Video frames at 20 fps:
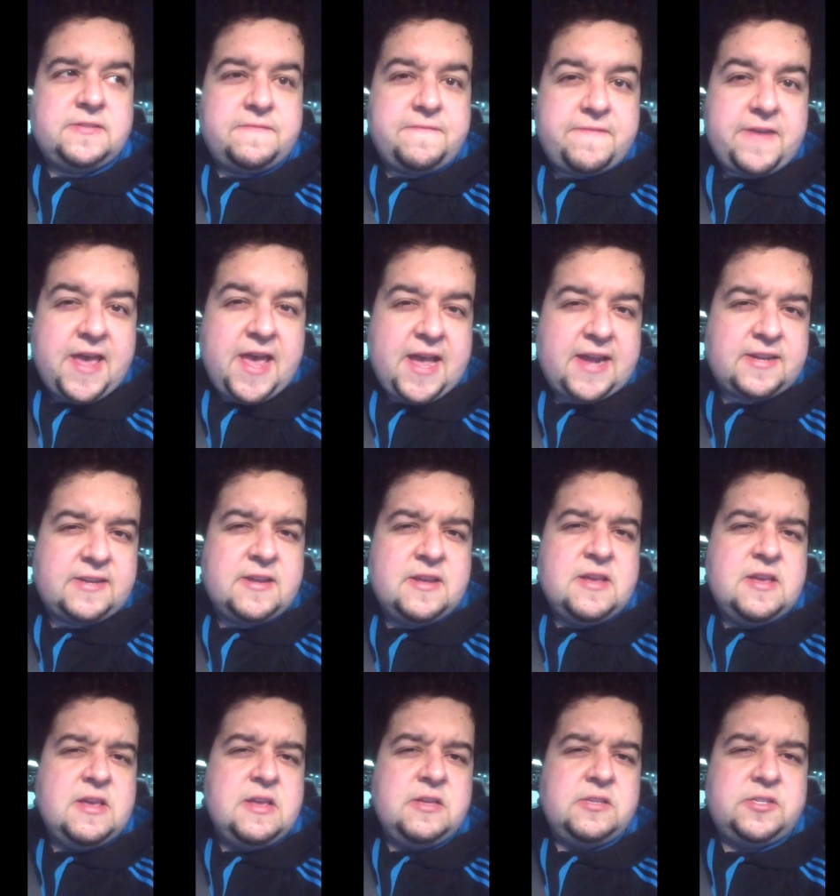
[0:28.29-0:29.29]
In fact,
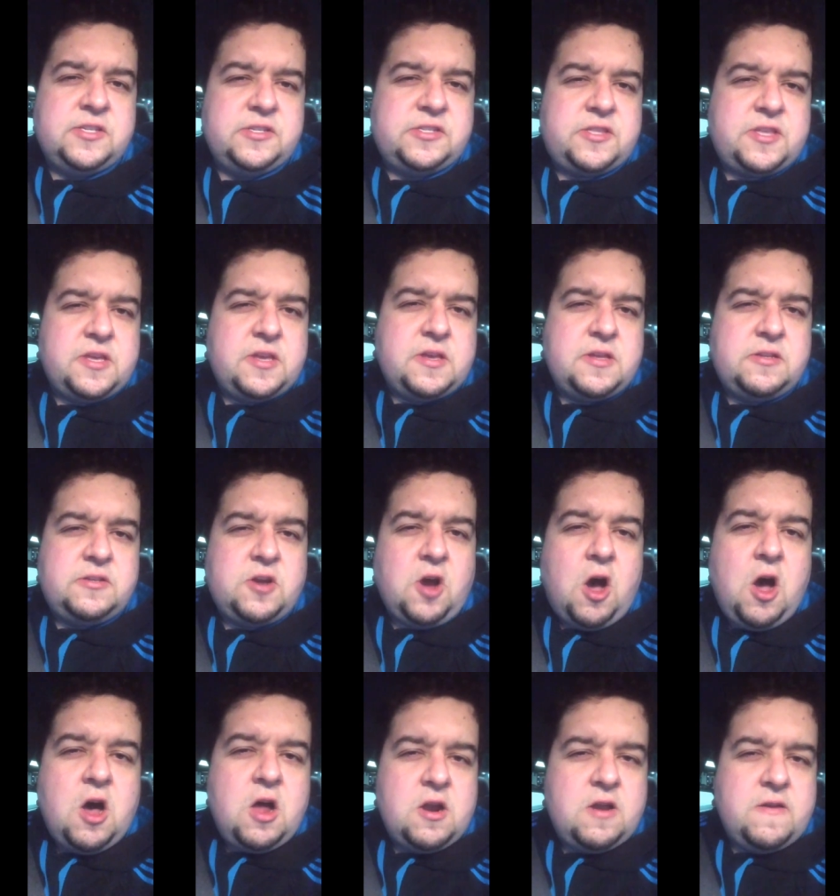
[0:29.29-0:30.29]
since the
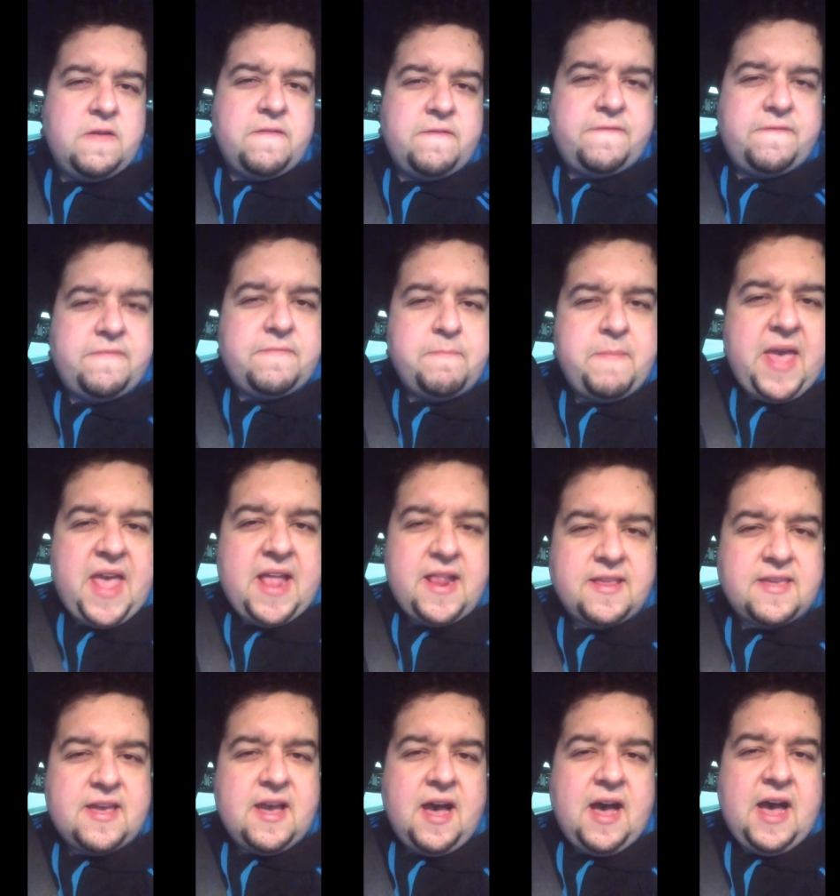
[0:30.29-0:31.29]
dawn of
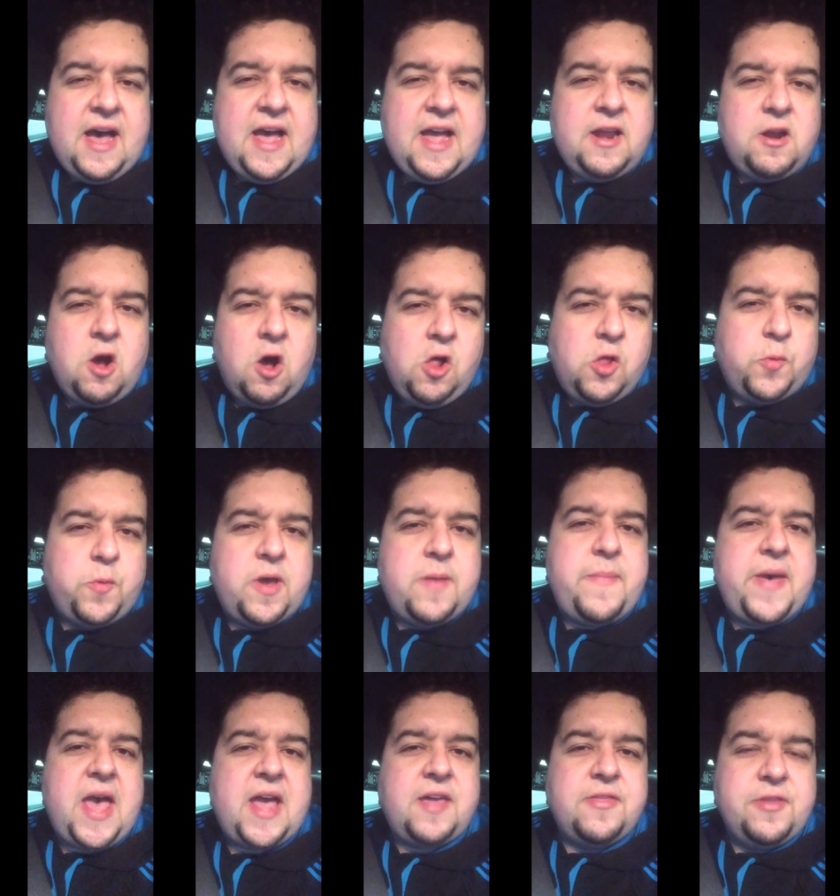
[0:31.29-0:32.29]
mankind, all the way
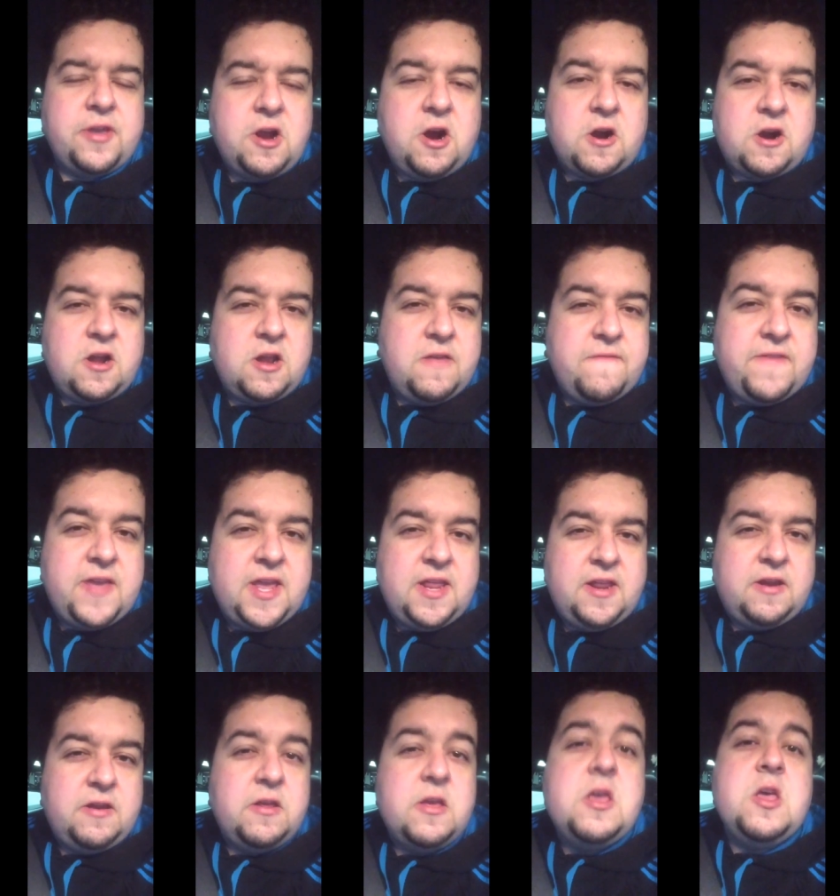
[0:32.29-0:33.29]
back in the Garden of
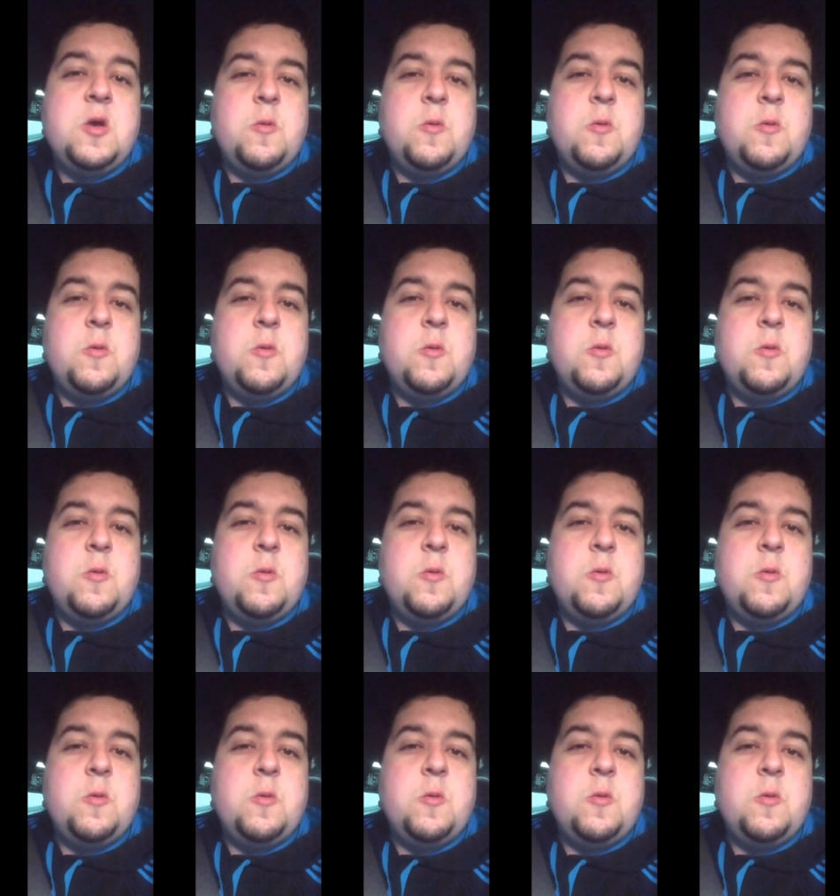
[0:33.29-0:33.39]
Eden,